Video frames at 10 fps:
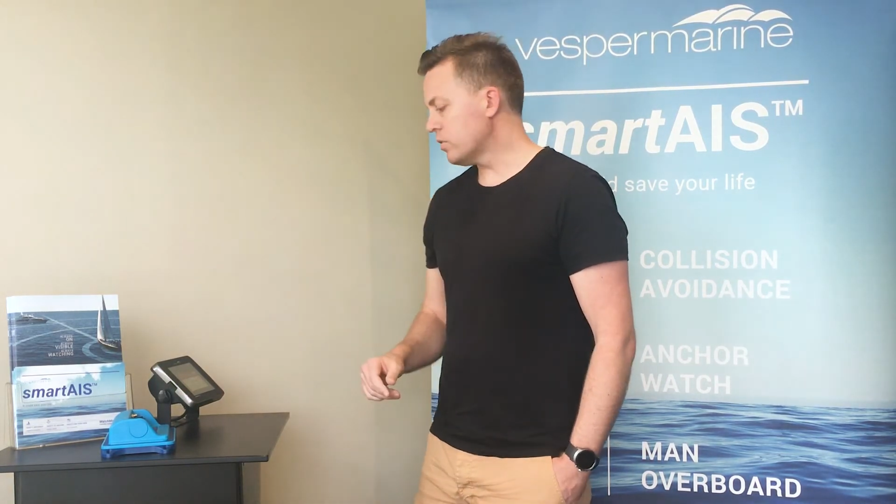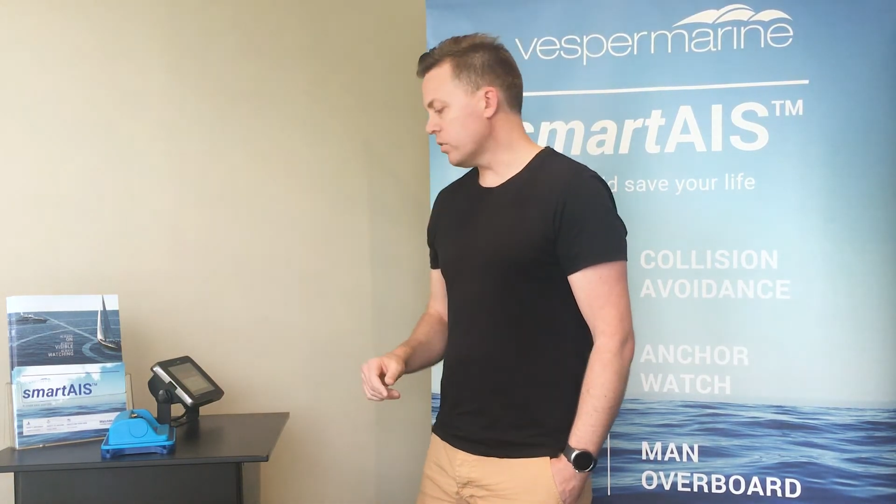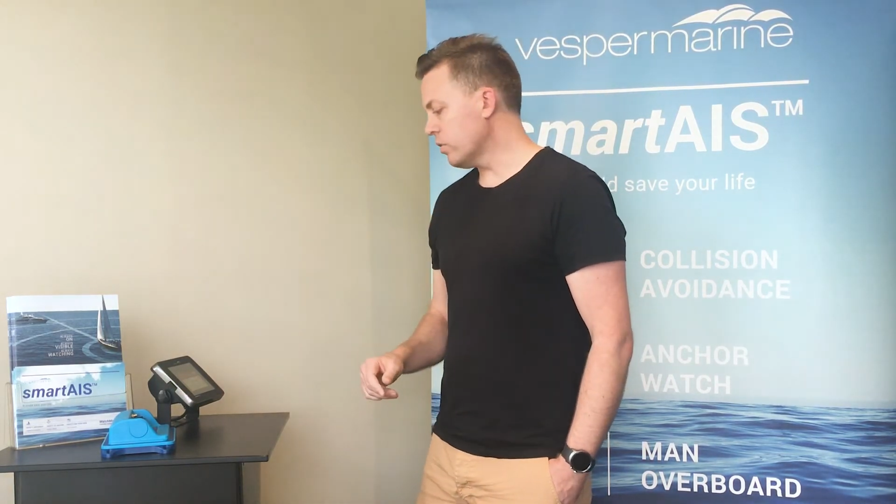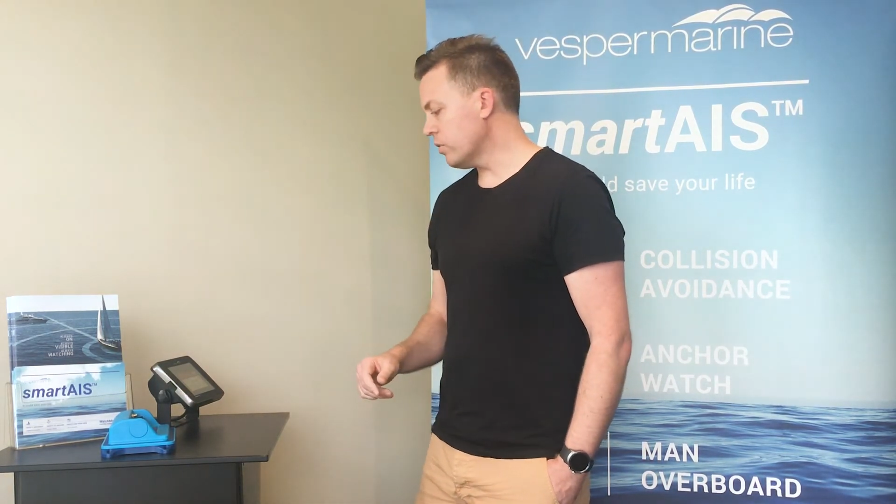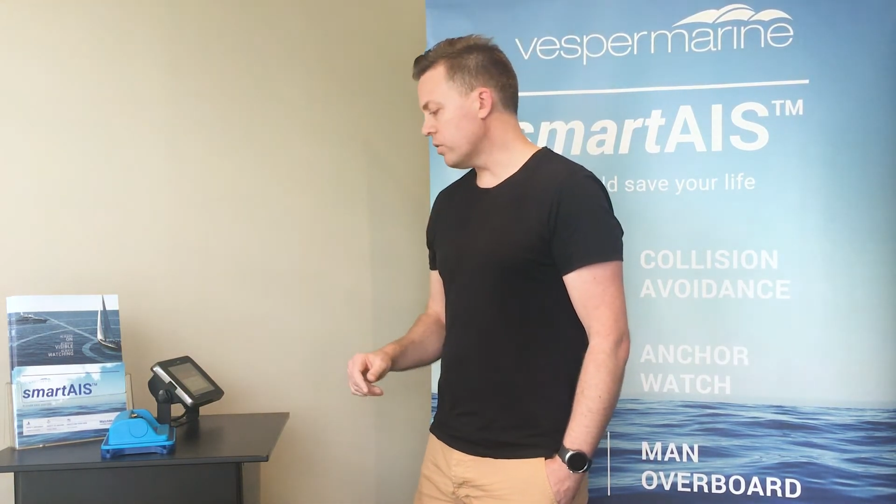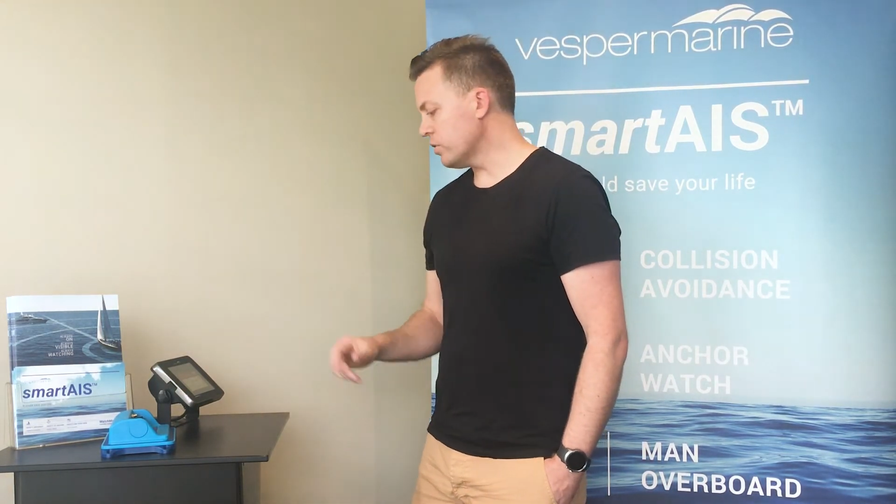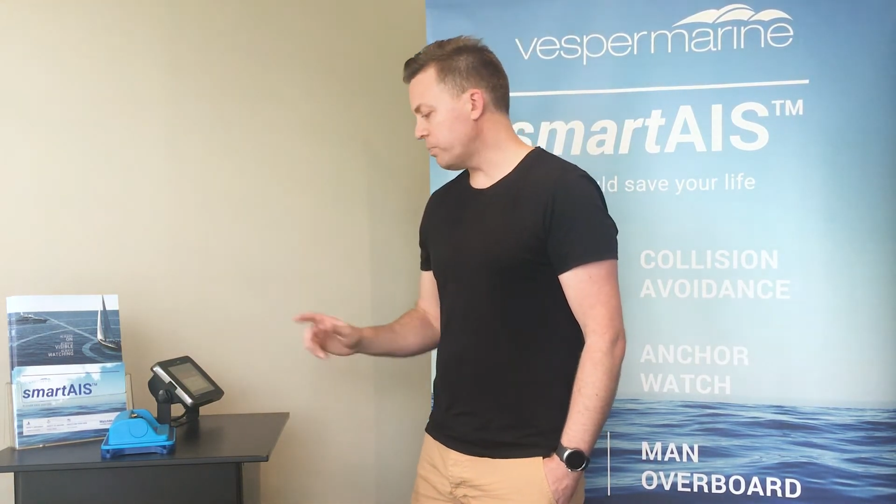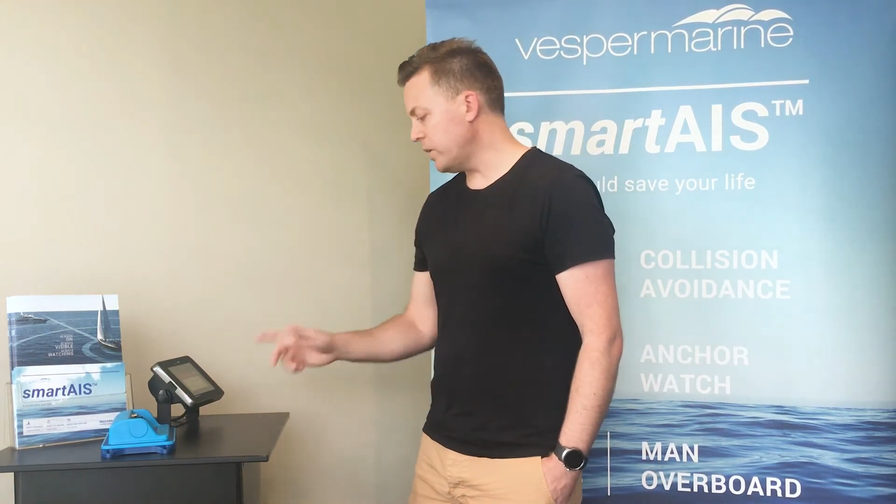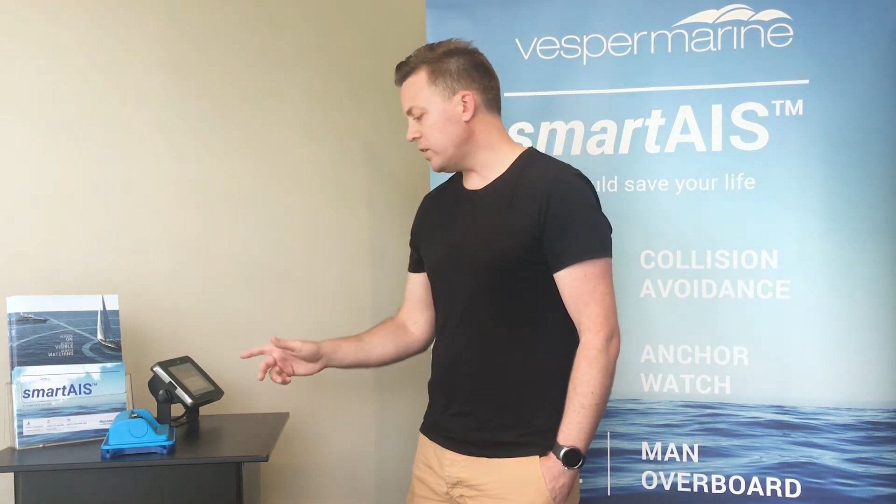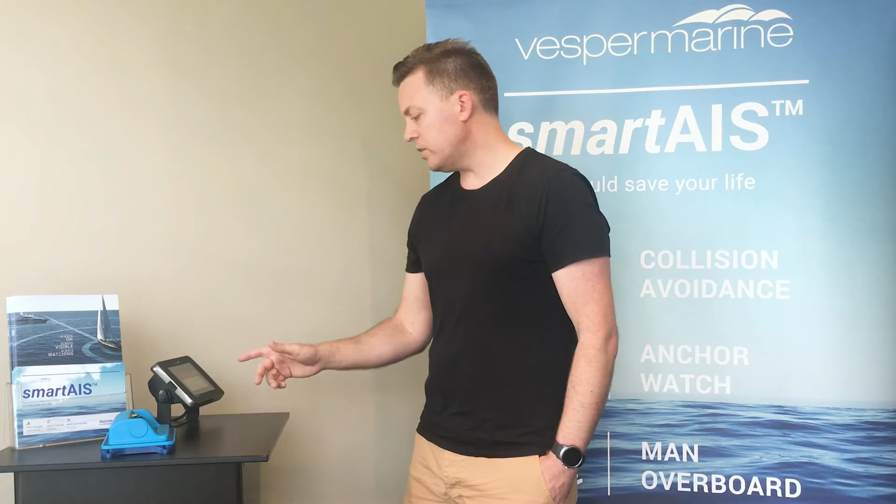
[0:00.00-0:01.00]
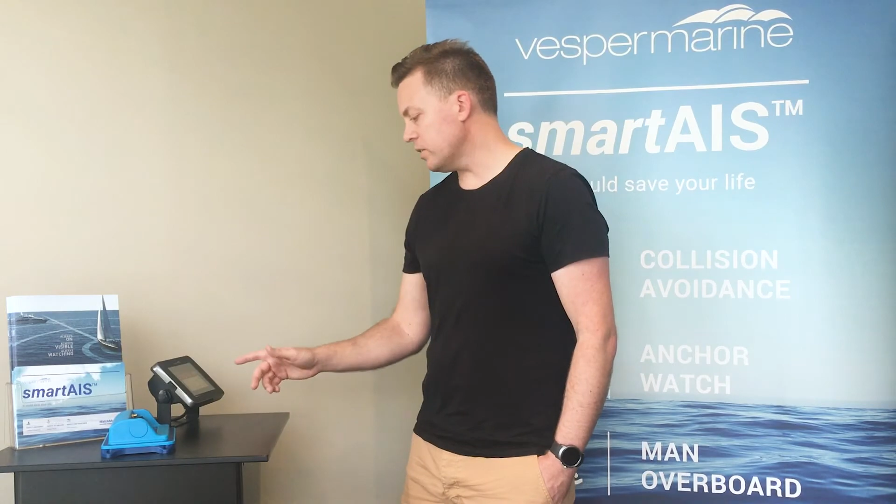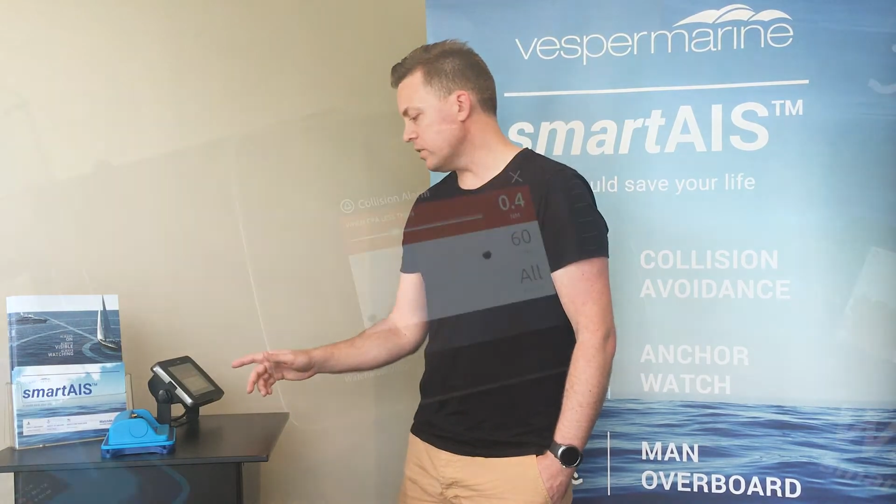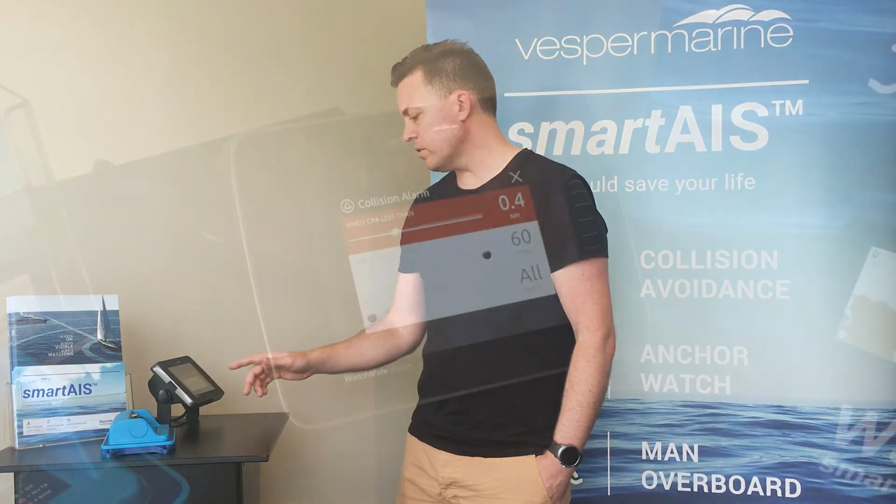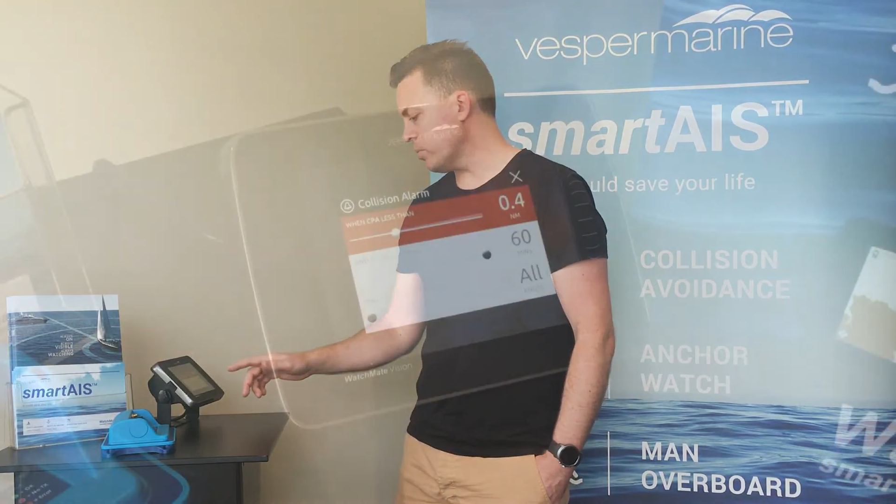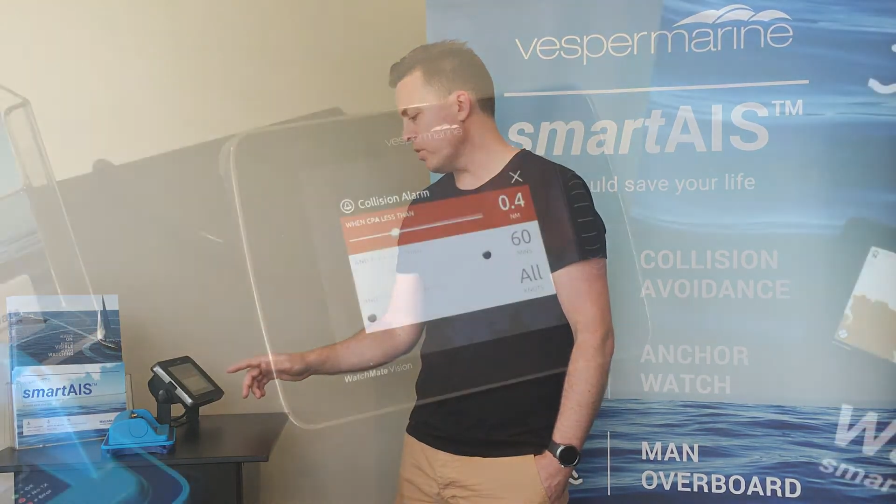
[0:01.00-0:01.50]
So the speed